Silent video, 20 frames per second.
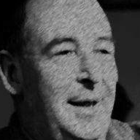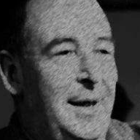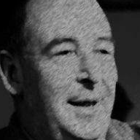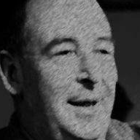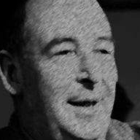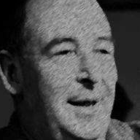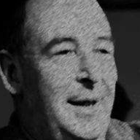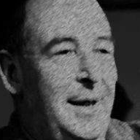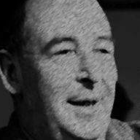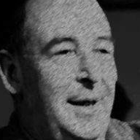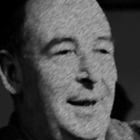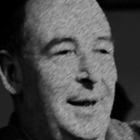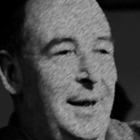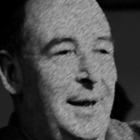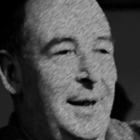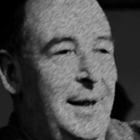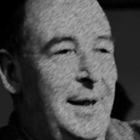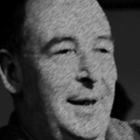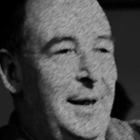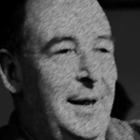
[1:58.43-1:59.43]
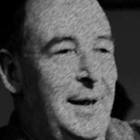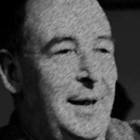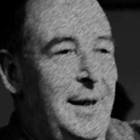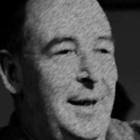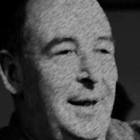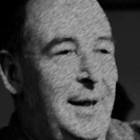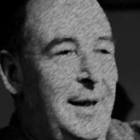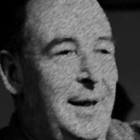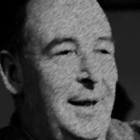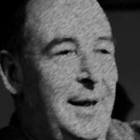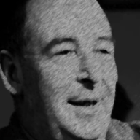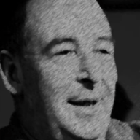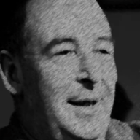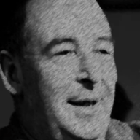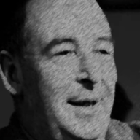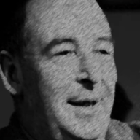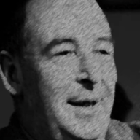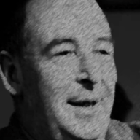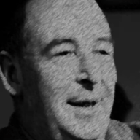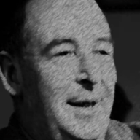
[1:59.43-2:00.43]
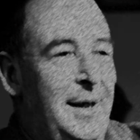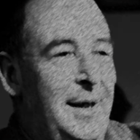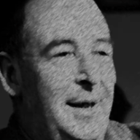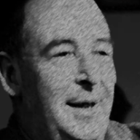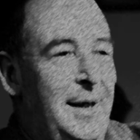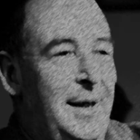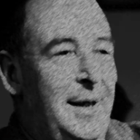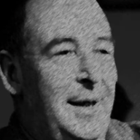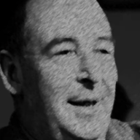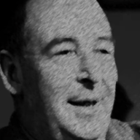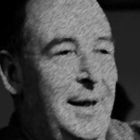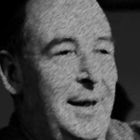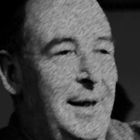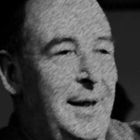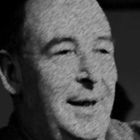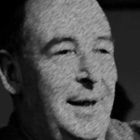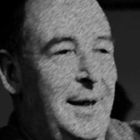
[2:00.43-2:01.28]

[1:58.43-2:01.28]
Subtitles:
[no speech]